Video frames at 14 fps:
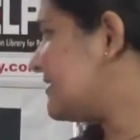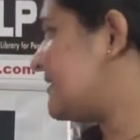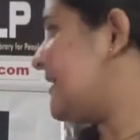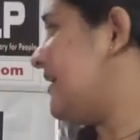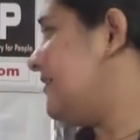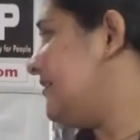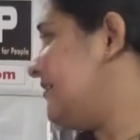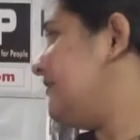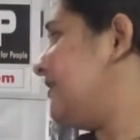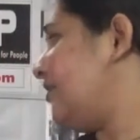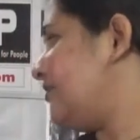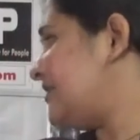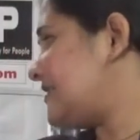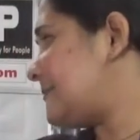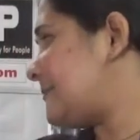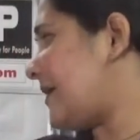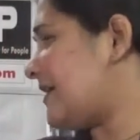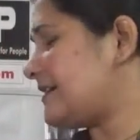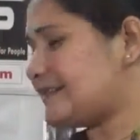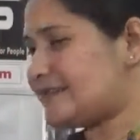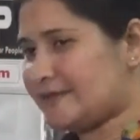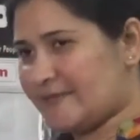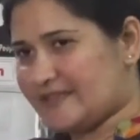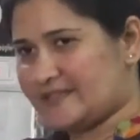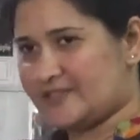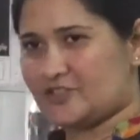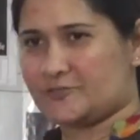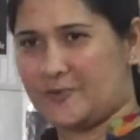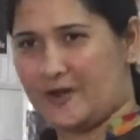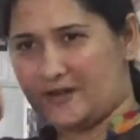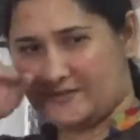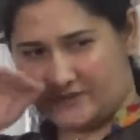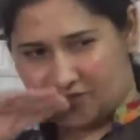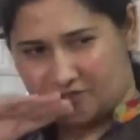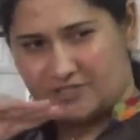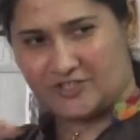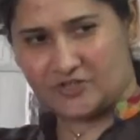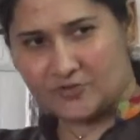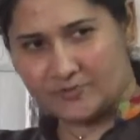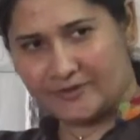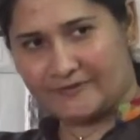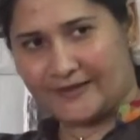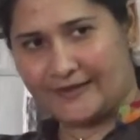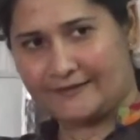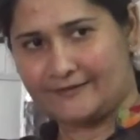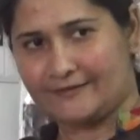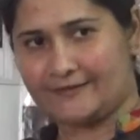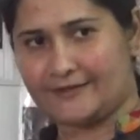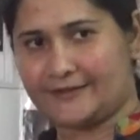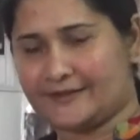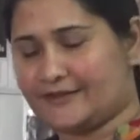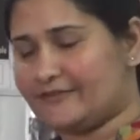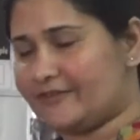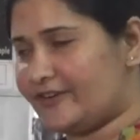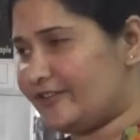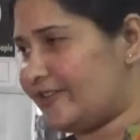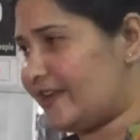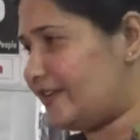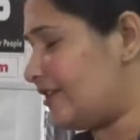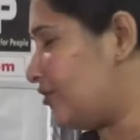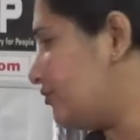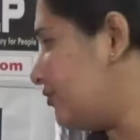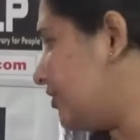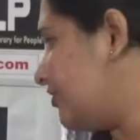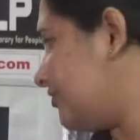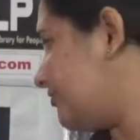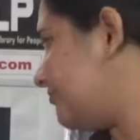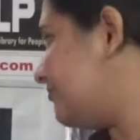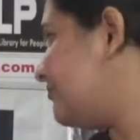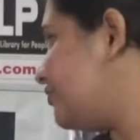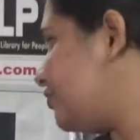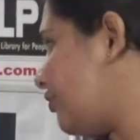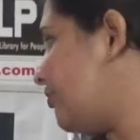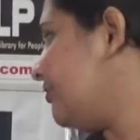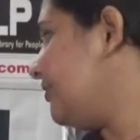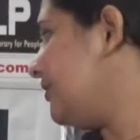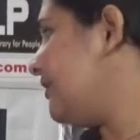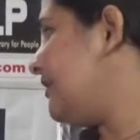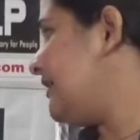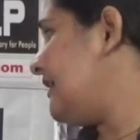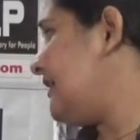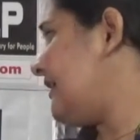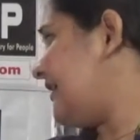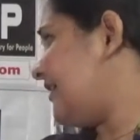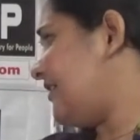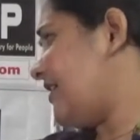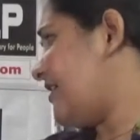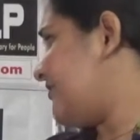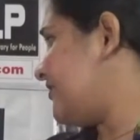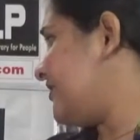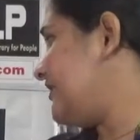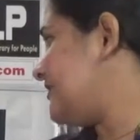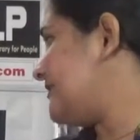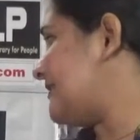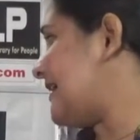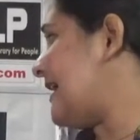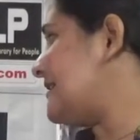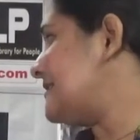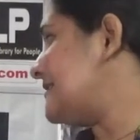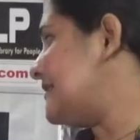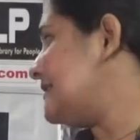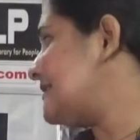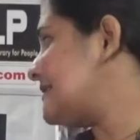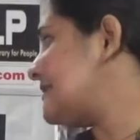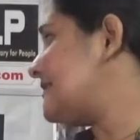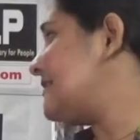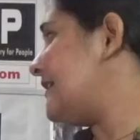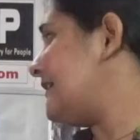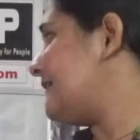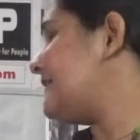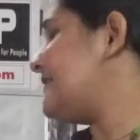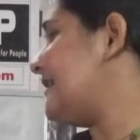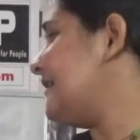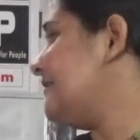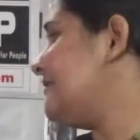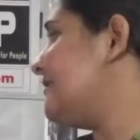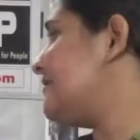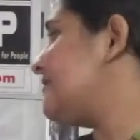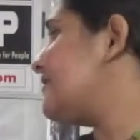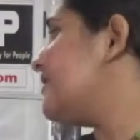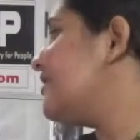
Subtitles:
said, now this part is the message part which needs to be very clearly delivered in that downward tone. I'll read it as is. I've said that